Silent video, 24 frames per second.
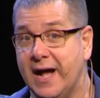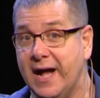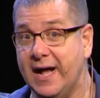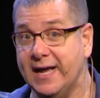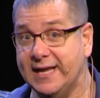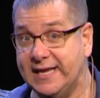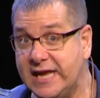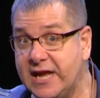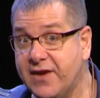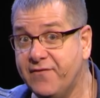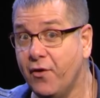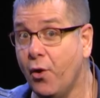
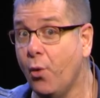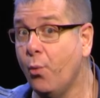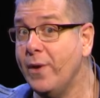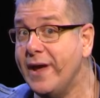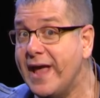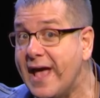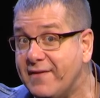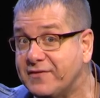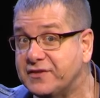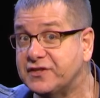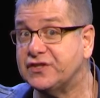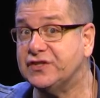evil, we
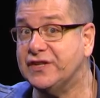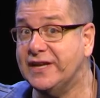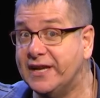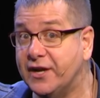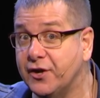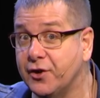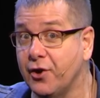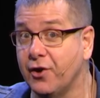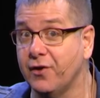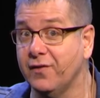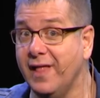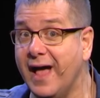have sin
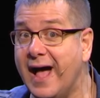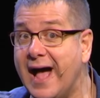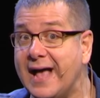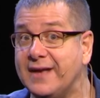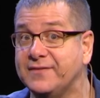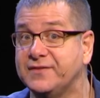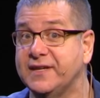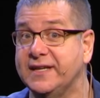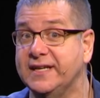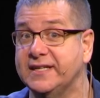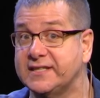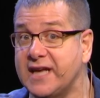in our
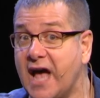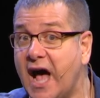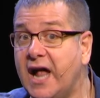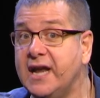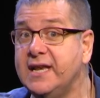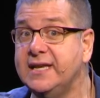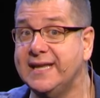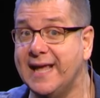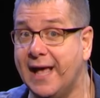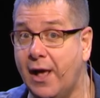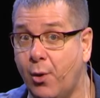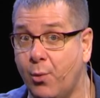lives that is
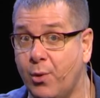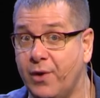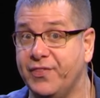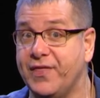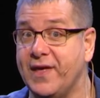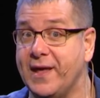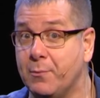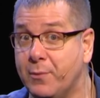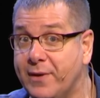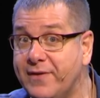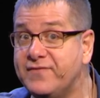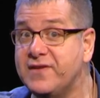undealt with,
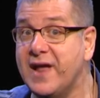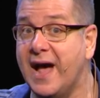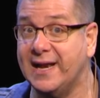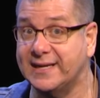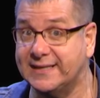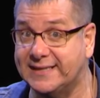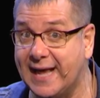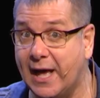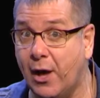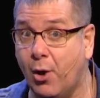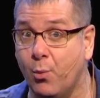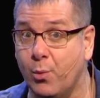that we've not
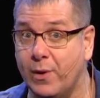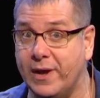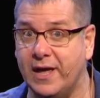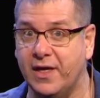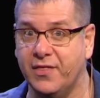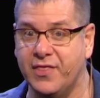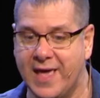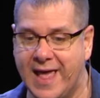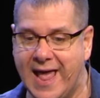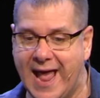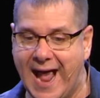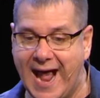dealt
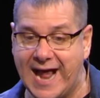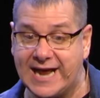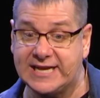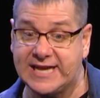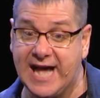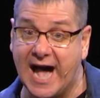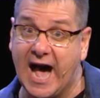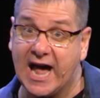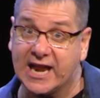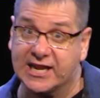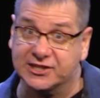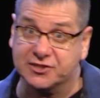with, and
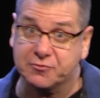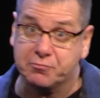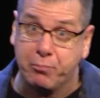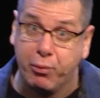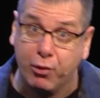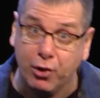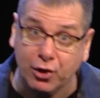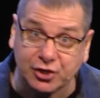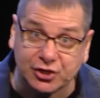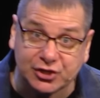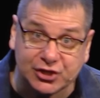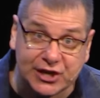God is
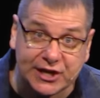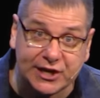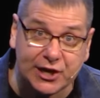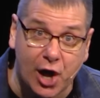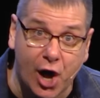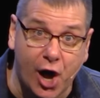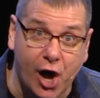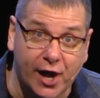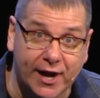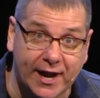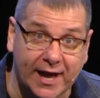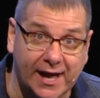pushing
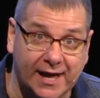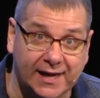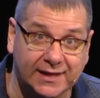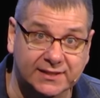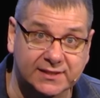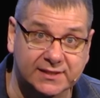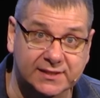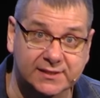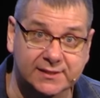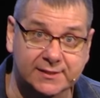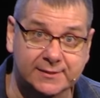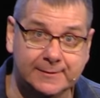on
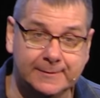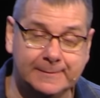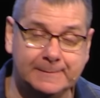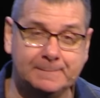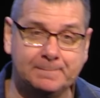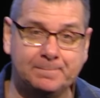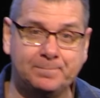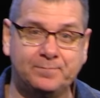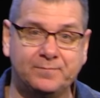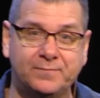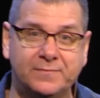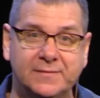us
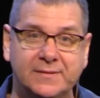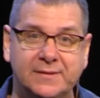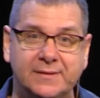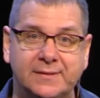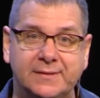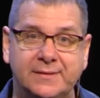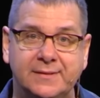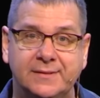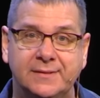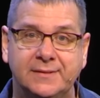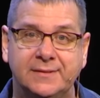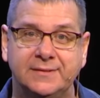
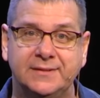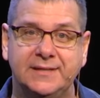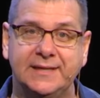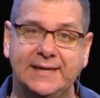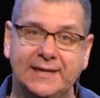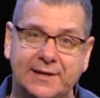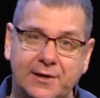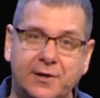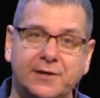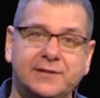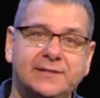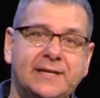to
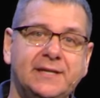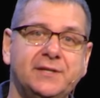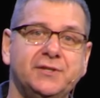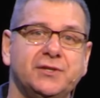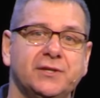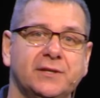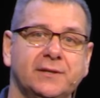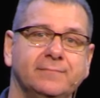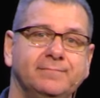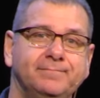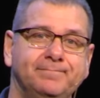get our attention.